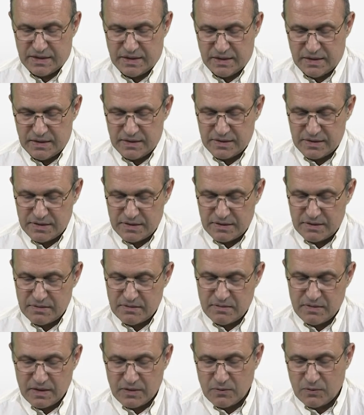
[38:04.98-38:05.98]
is
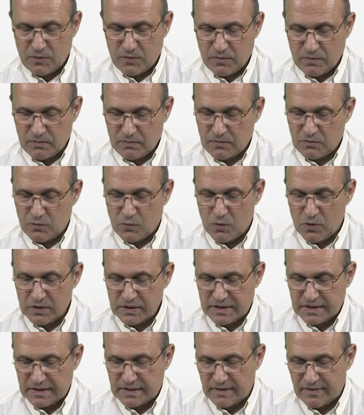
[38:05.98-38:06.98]
the
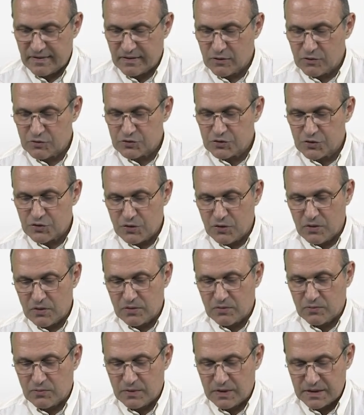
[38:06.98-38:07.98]
quantity, the
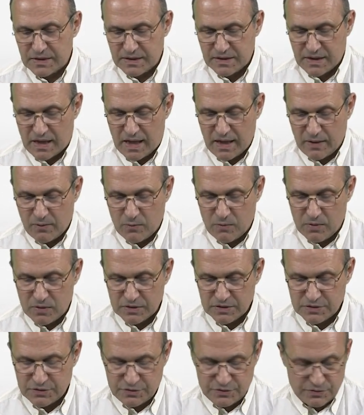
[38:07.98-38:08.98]
control, which I
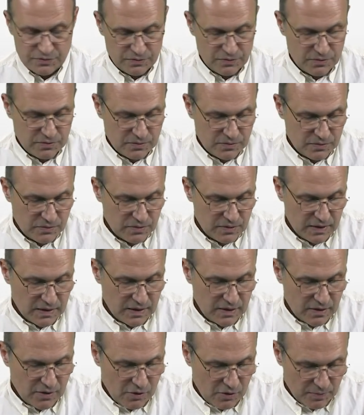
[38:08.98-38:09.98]
want to
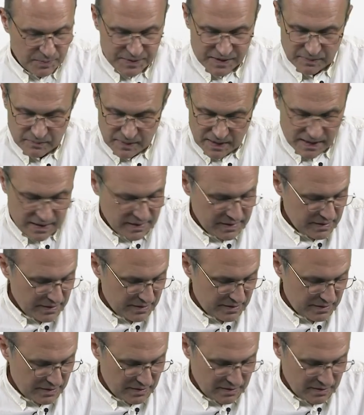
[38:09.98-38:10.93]
optimize,